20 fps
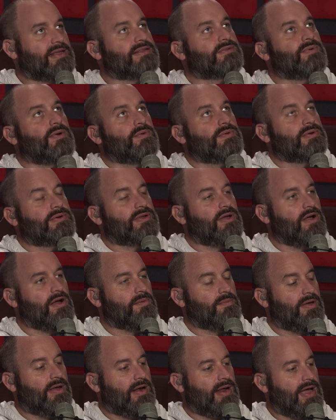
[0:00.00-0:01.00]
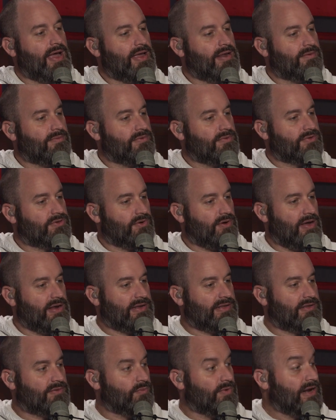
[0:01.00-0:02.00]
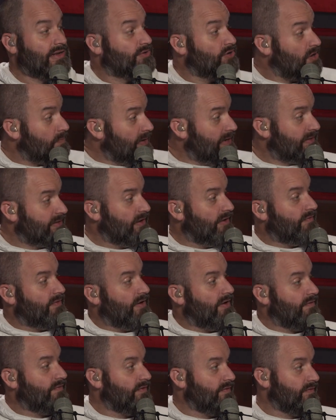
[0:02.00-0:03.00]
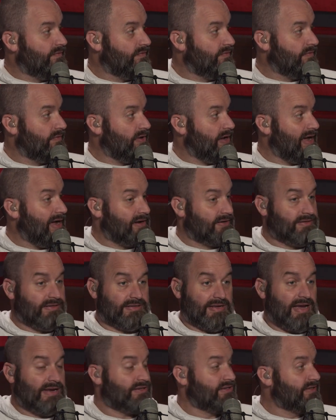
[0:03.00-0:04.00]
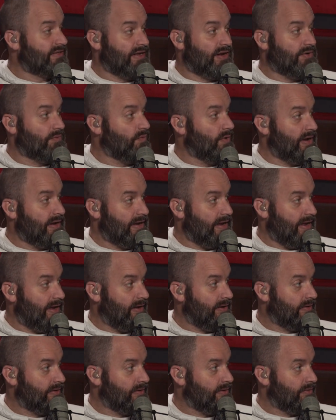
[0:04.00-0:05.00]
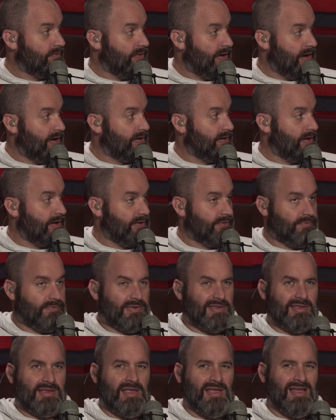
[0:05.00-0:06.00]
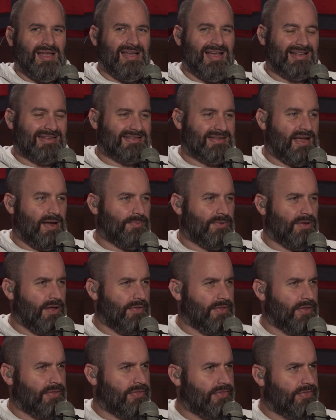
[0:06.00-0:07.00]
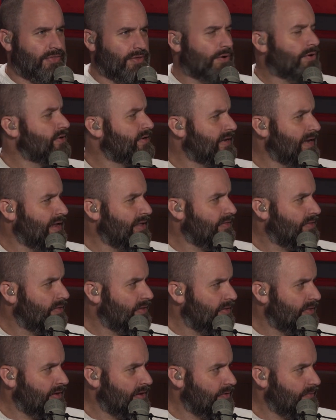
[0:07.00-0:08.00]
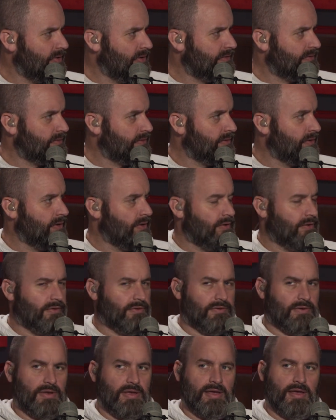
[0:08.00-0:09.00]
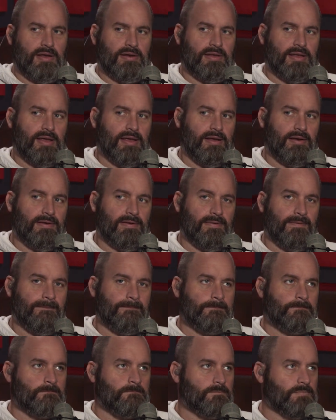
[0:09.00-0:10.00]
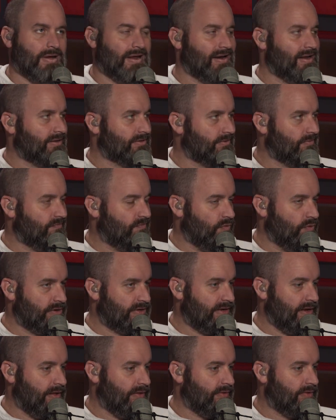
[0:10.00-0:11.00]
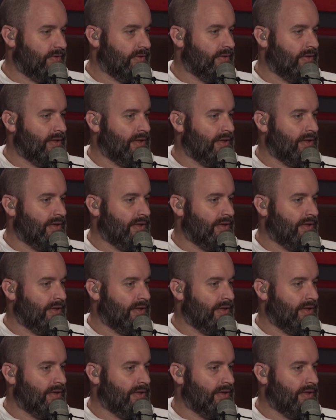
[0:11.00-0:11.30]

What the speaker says: that's what we were talking about. When I took myself off of Oxy's, I just did it one day, right? I stopped on the 13th, I think it was, and then Monday's the 14th,